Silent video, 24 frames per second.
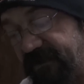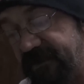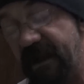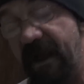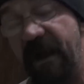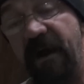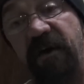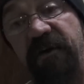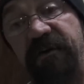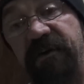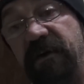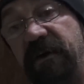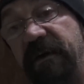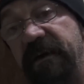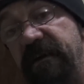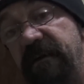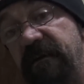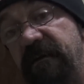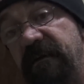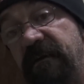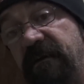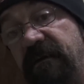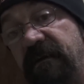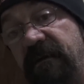in the
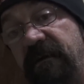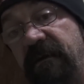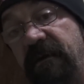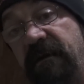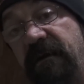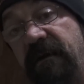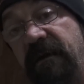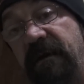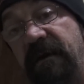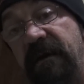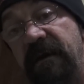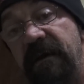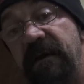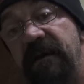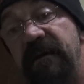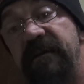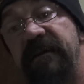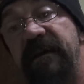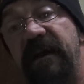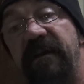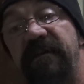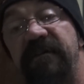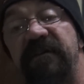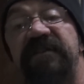elderly,
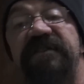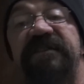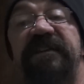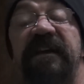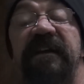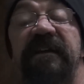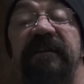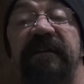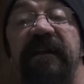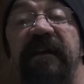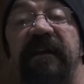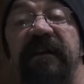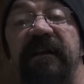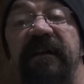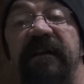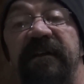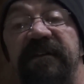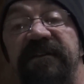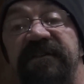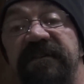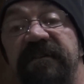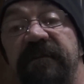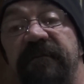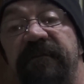now they're saying that
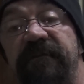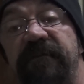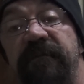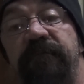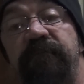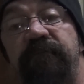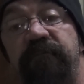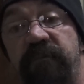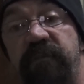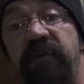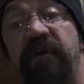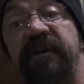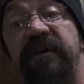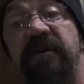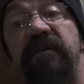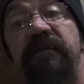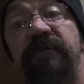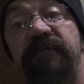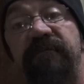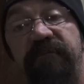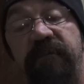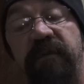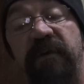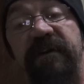it's a pretty
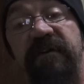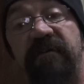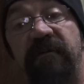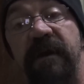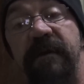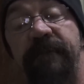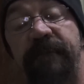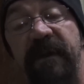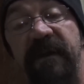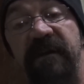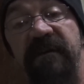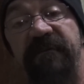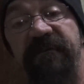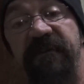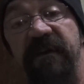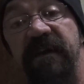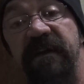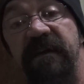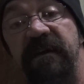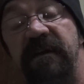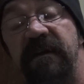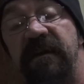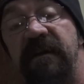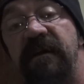great
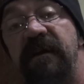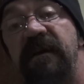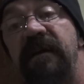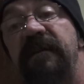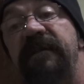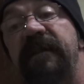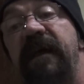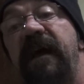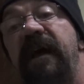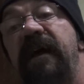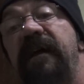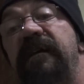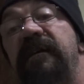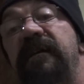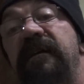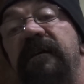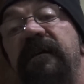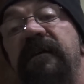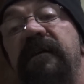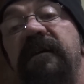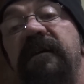benefit, that